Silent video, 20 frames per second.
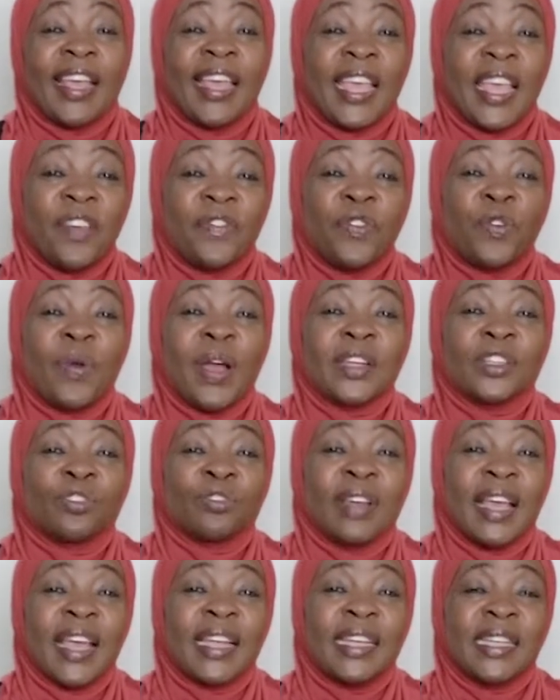If you want
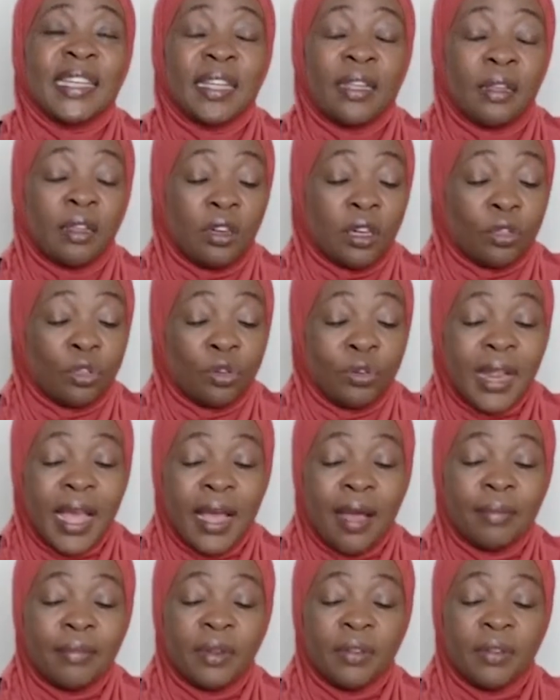to get, today,